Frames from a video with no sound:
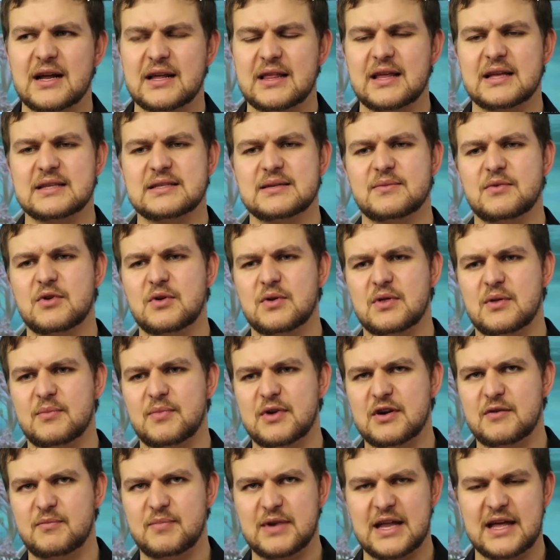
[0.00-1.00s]
like that, something with a
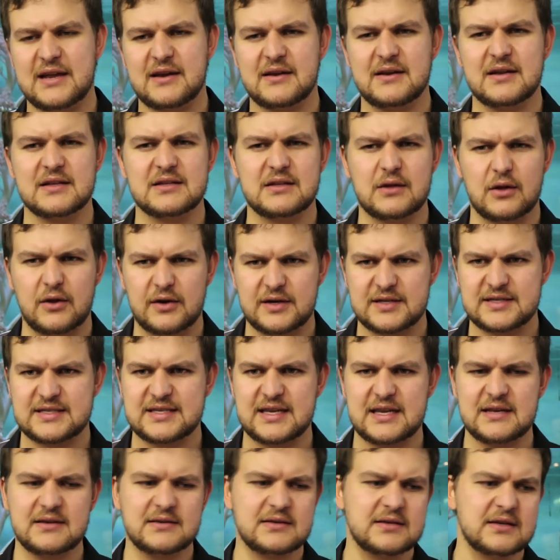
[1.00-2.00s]
bit of blood in it, a lot of
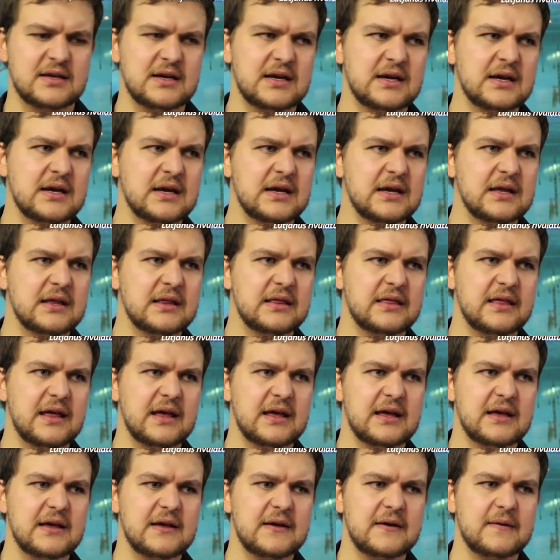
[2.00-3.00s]
scent.
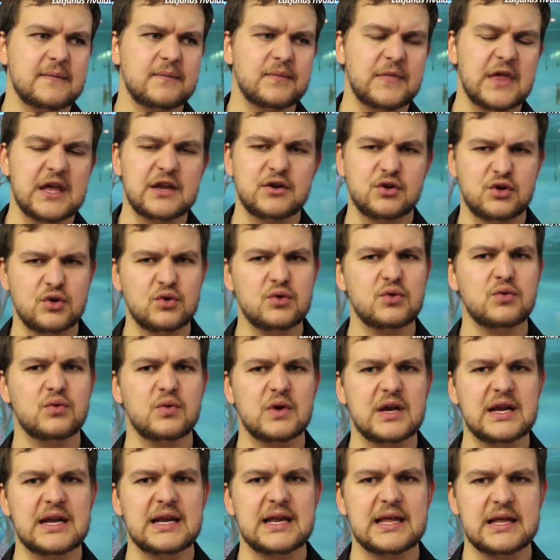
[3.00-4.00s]
They do
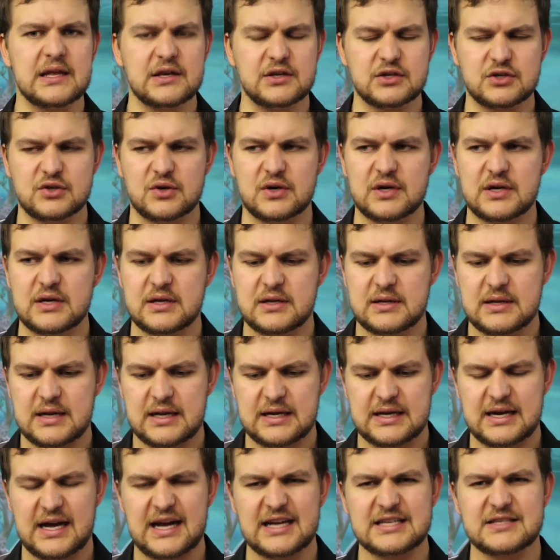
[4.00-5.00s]
really enjoy
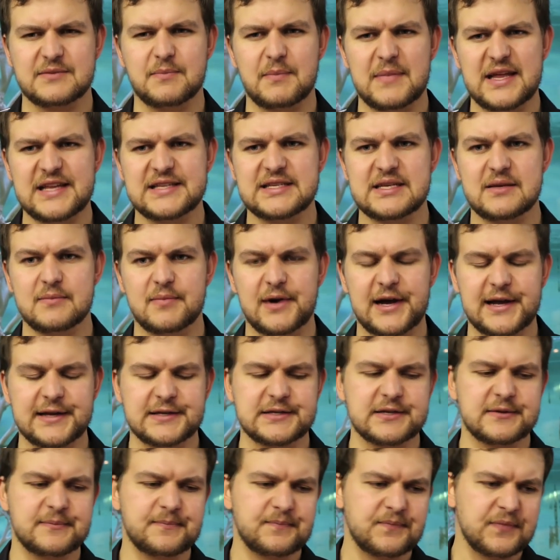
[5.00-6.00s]
a nice meaty
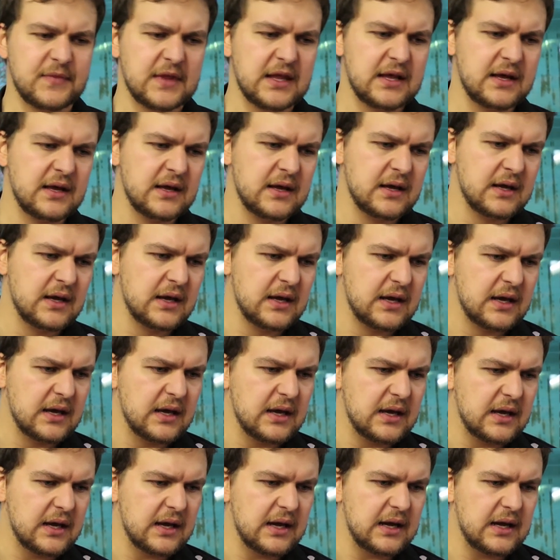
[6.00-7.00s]
bait.
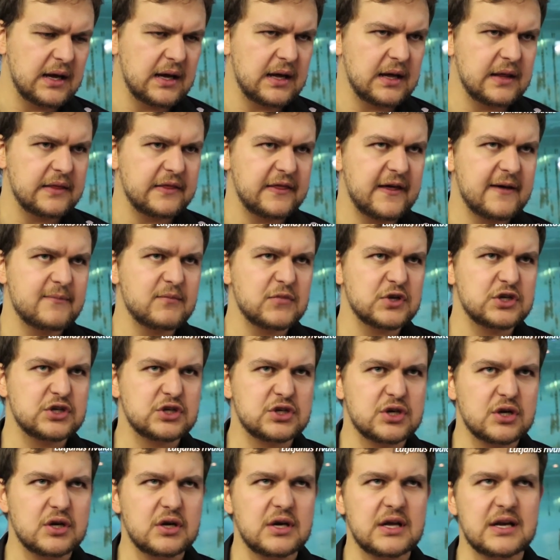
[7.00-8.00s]
They
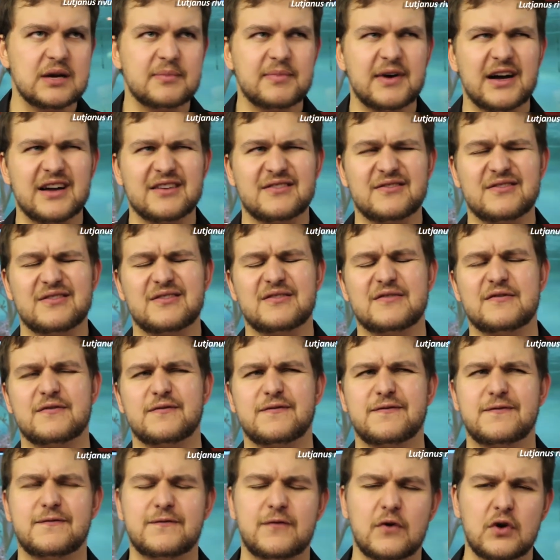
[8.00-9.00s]
mature at about
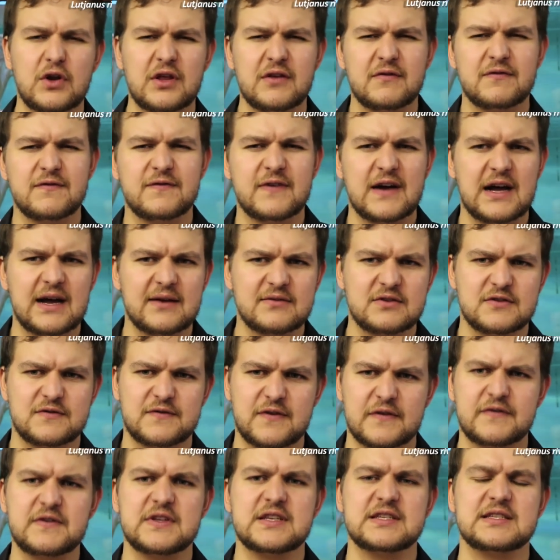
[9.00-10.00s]
45 to
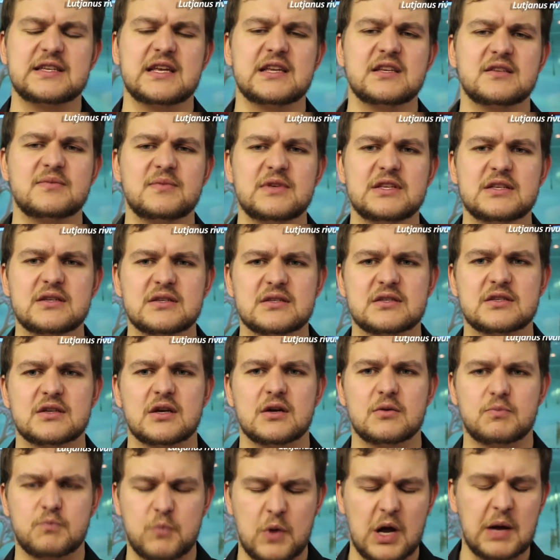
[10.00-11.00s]
50 centimeters,
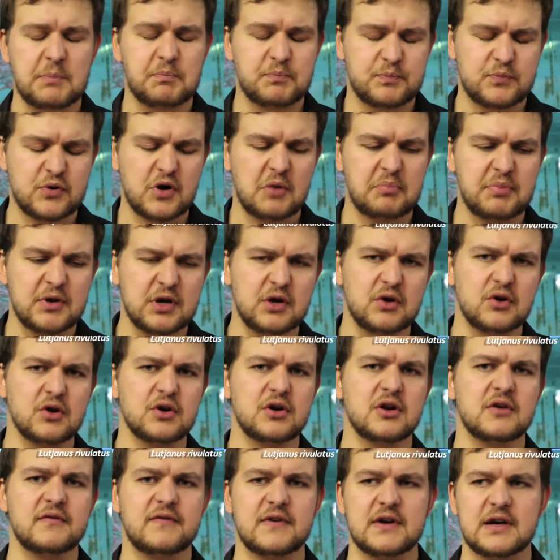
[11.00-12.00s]
so a proper
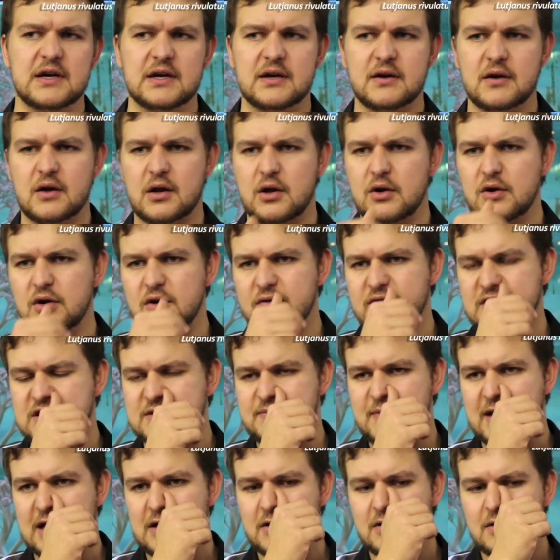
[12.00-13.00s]
gun of a
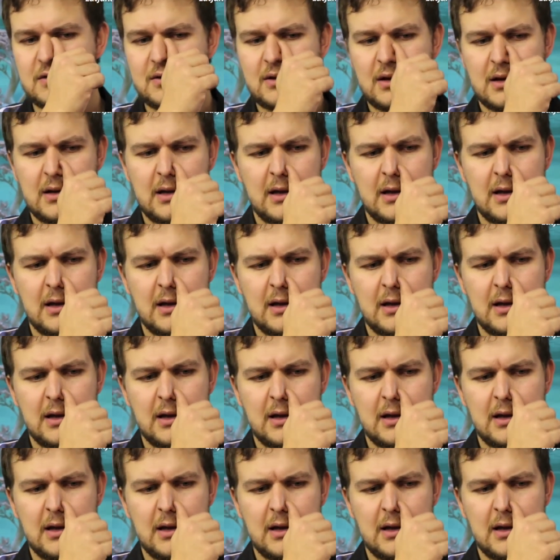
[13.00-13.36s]
speckle.